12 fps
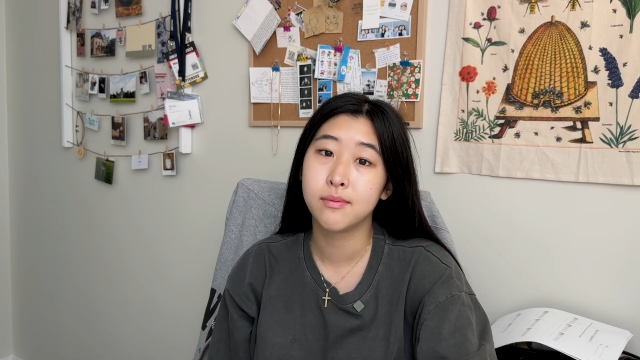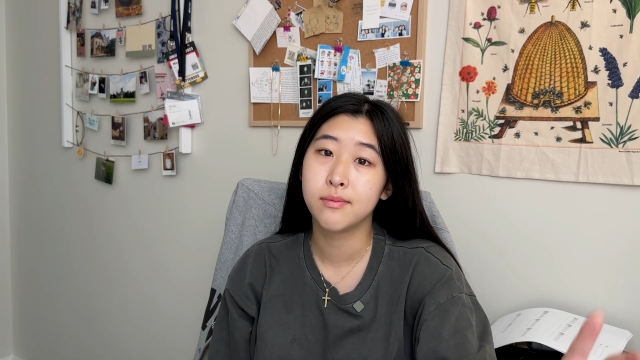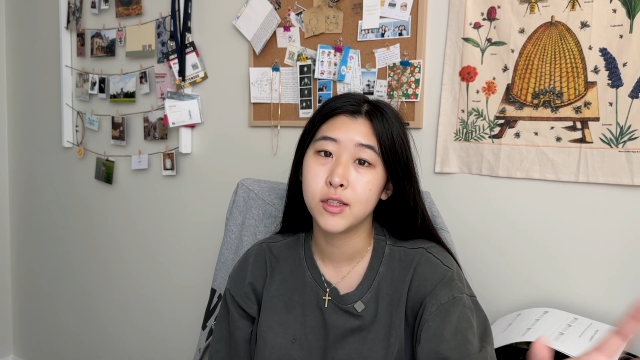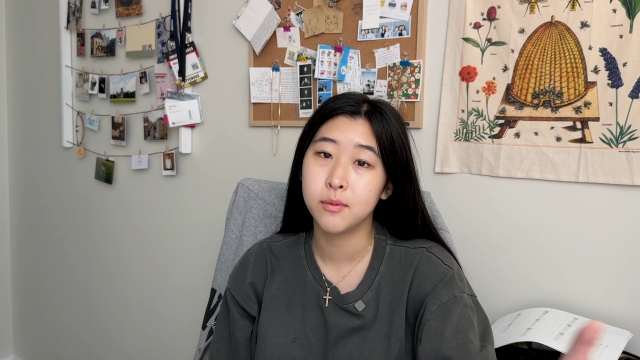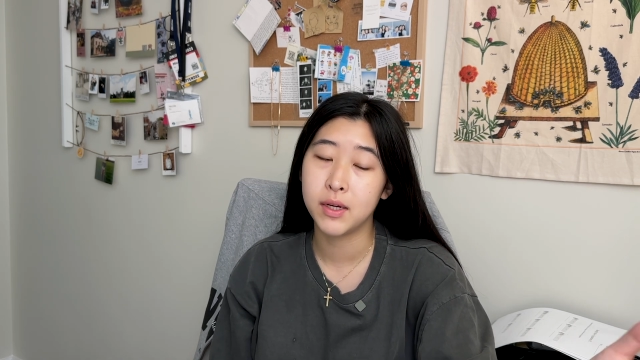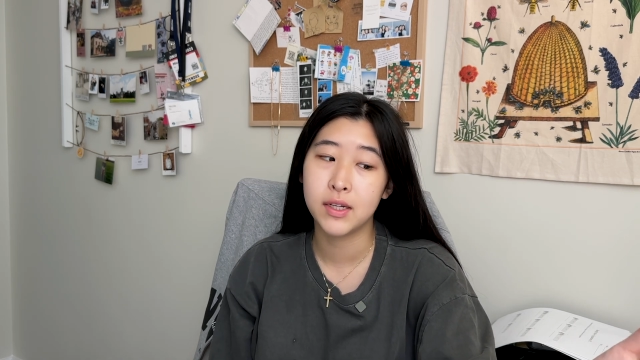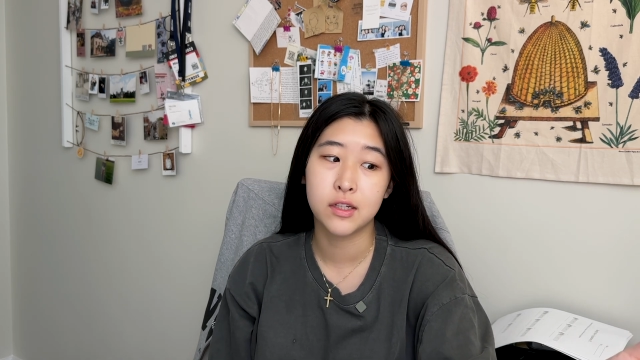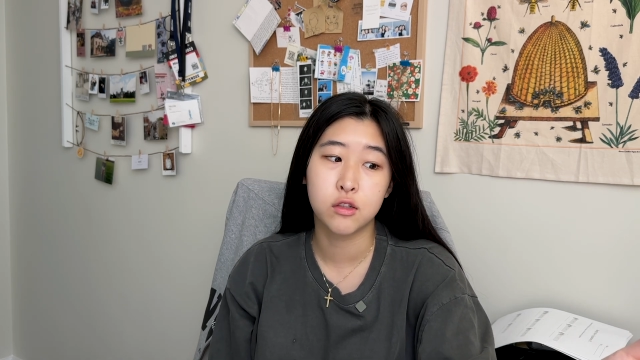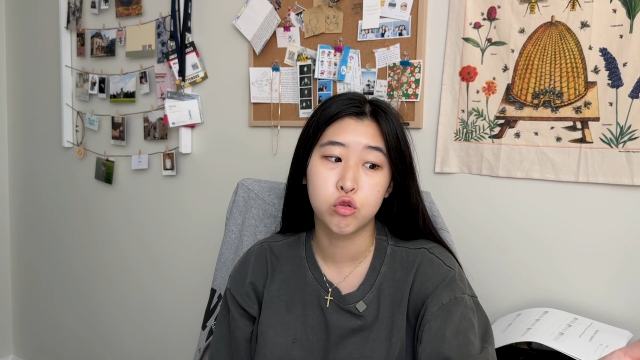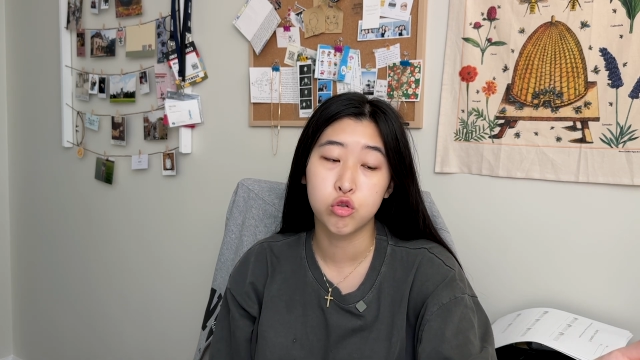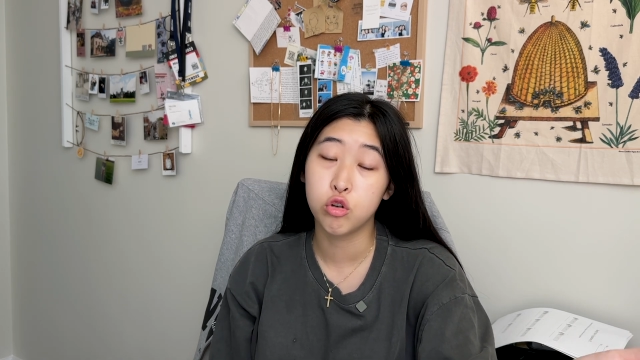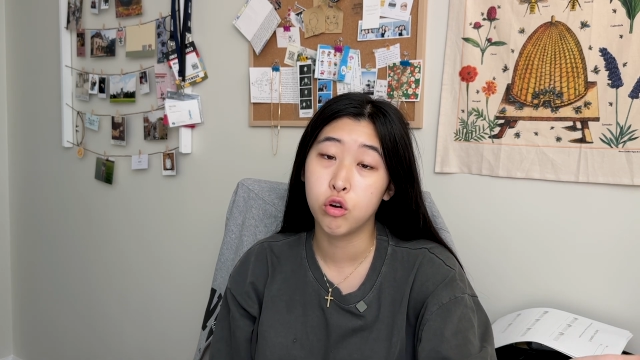you might get
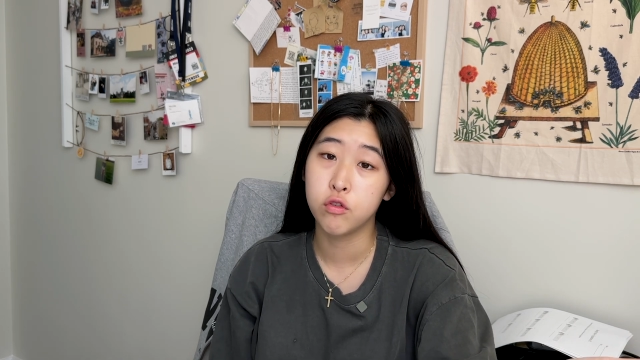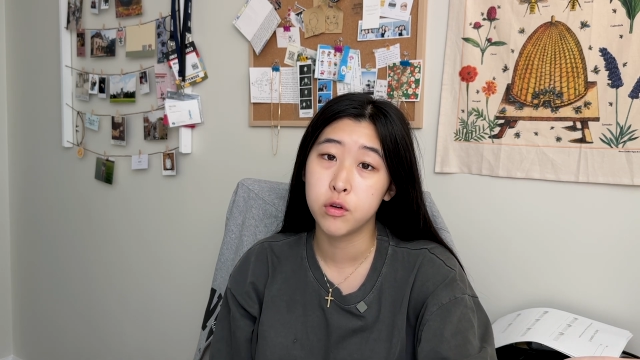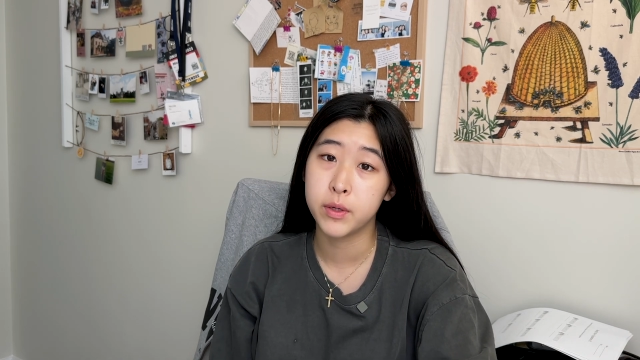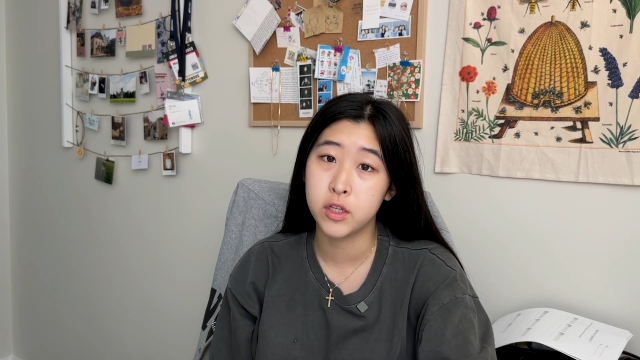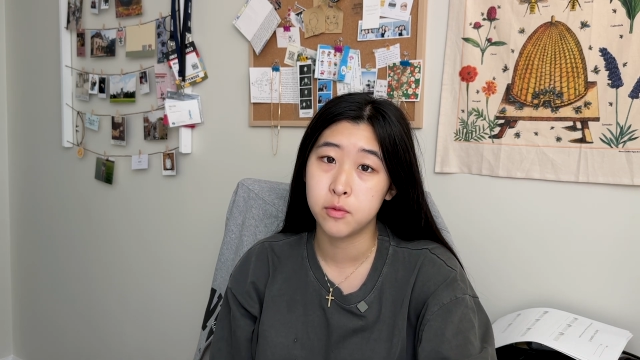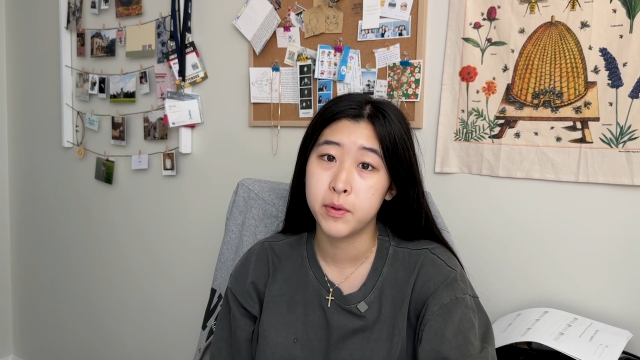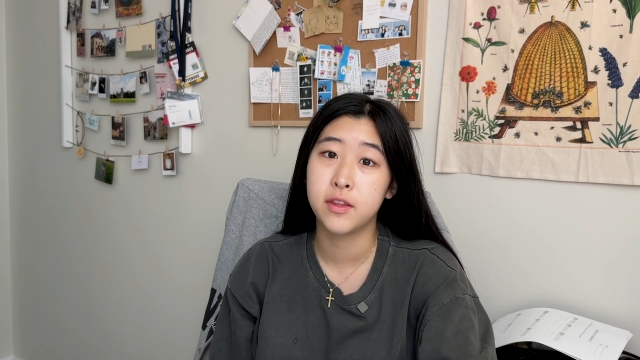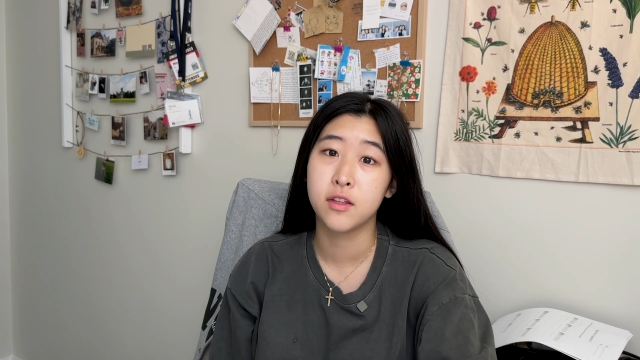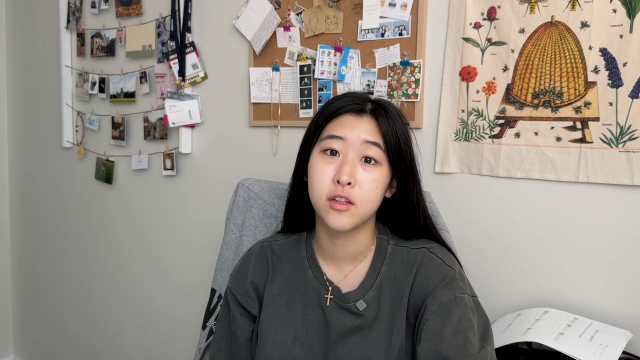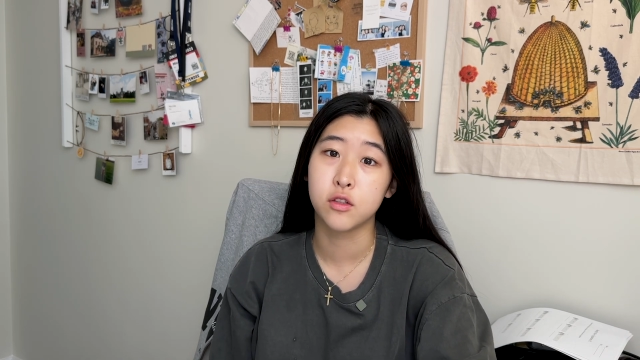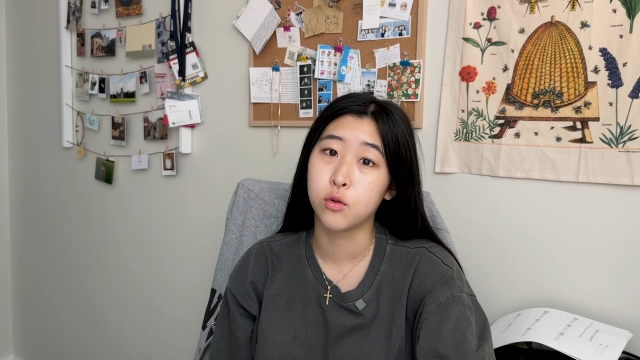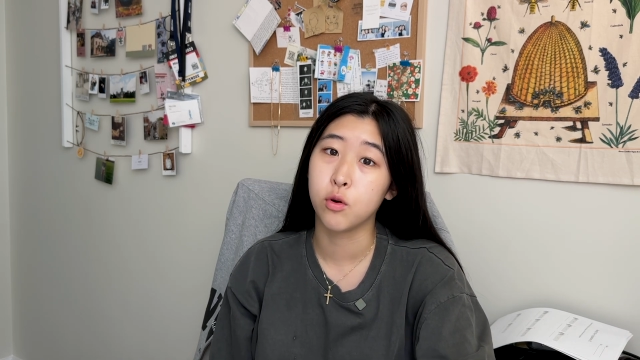screwed over because you might think
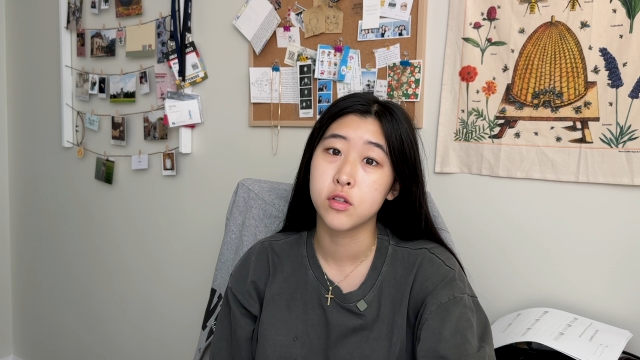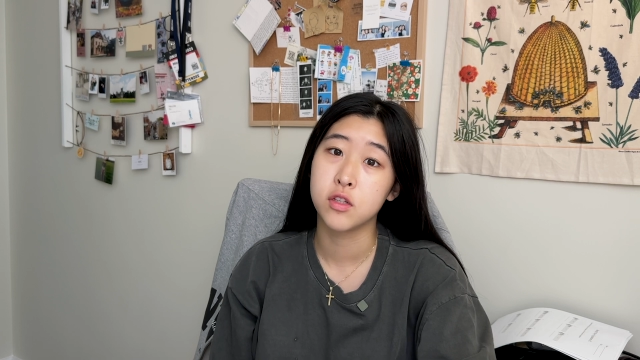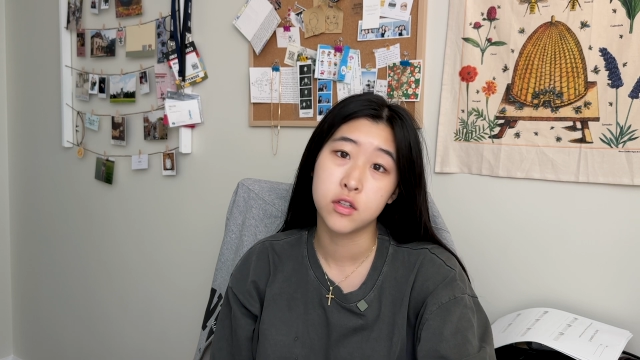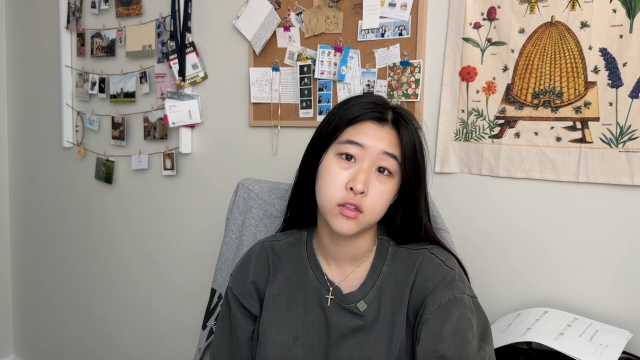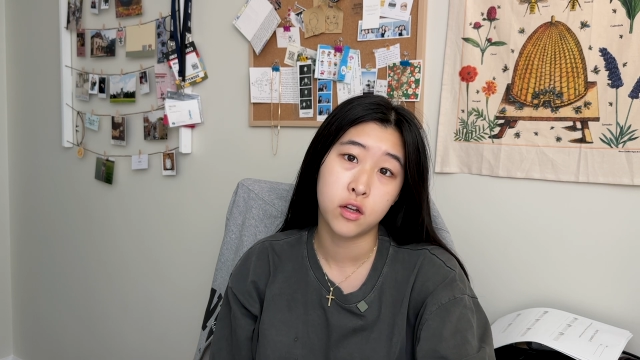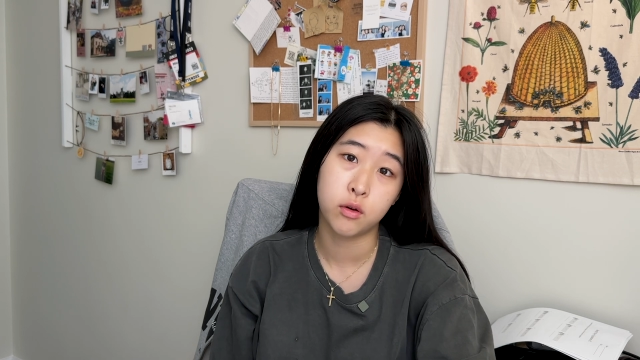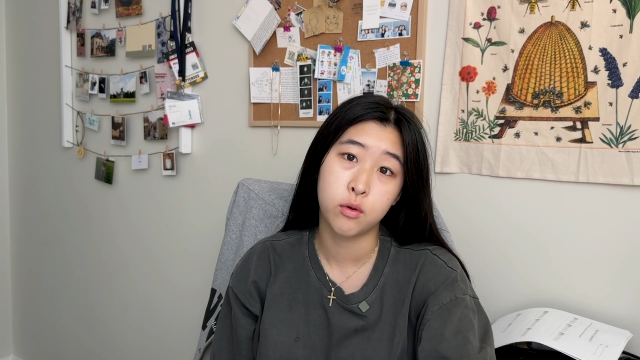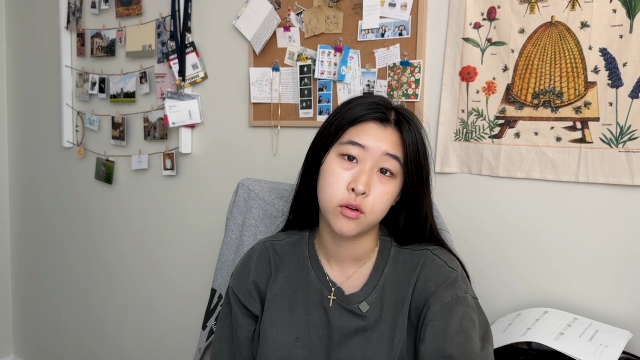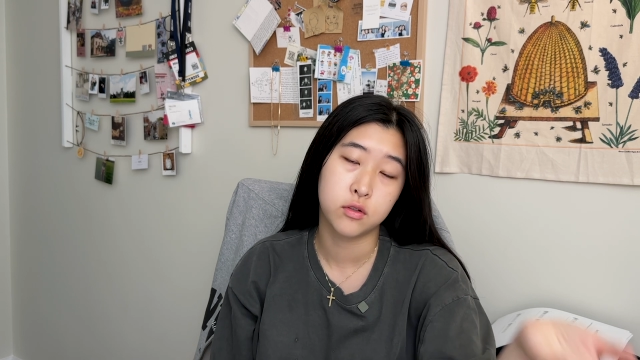there's a course and there's not a course,